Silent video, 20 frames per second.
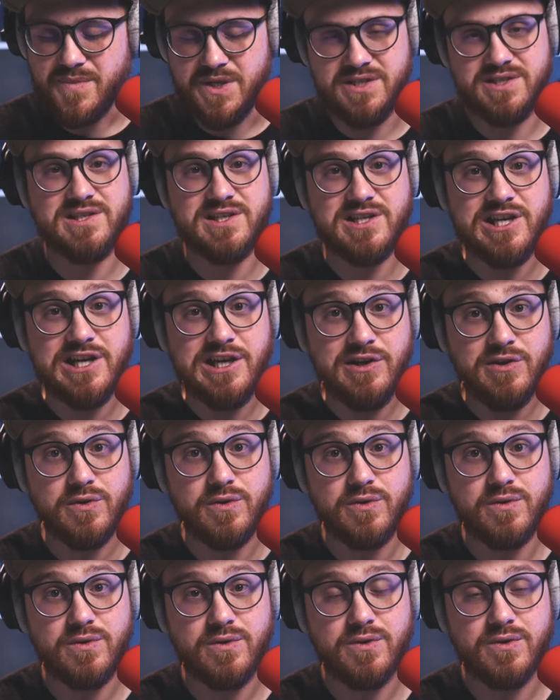
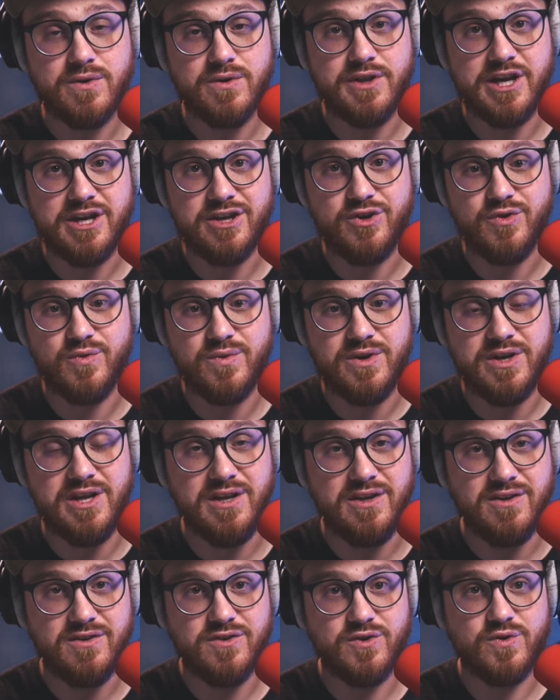skill that you
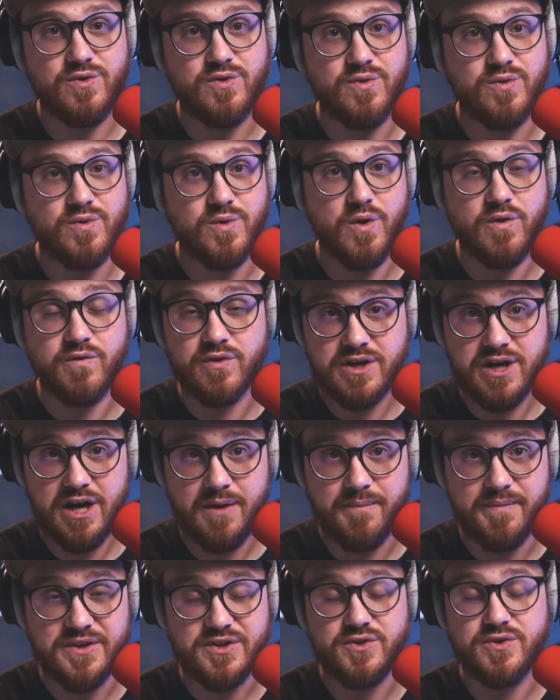need to
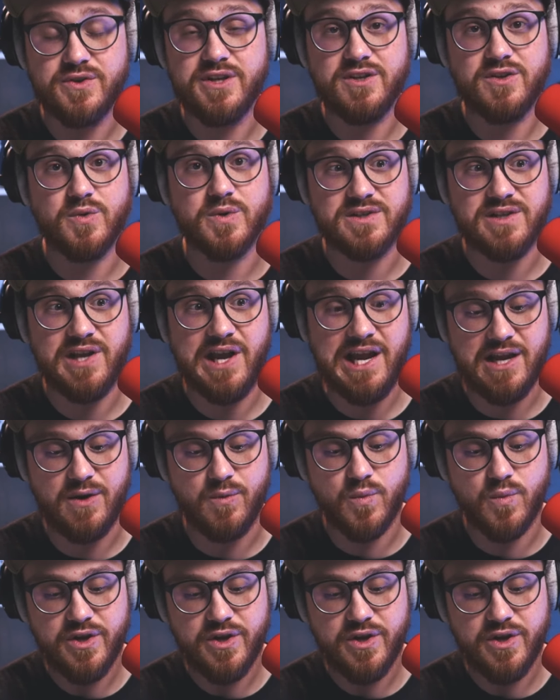overcome, that you need to attain.